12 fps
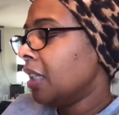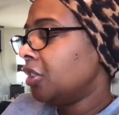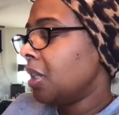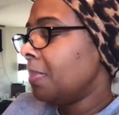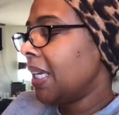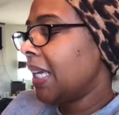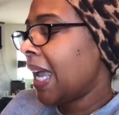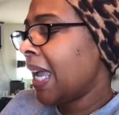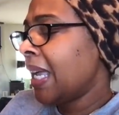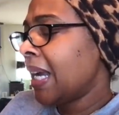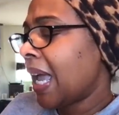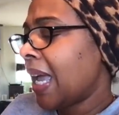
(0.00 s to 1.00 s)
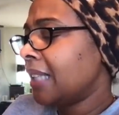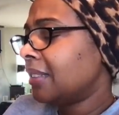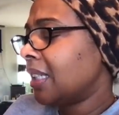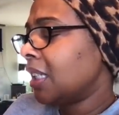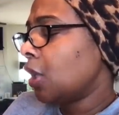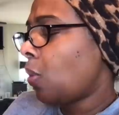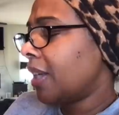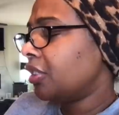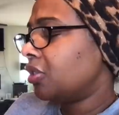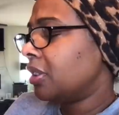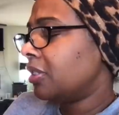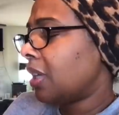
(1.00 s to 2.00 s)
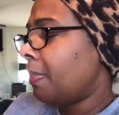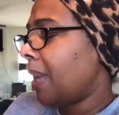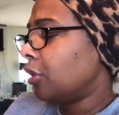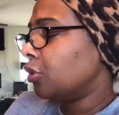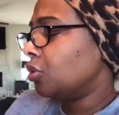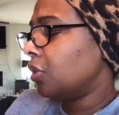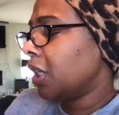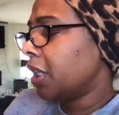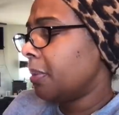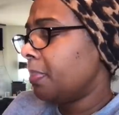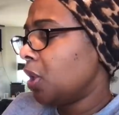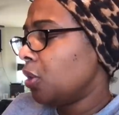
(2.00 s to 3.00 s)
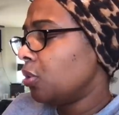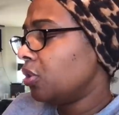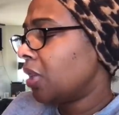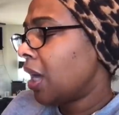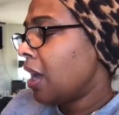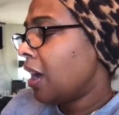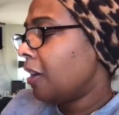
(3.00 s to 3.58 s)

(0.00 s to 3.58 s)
She began asking questions about drug abuse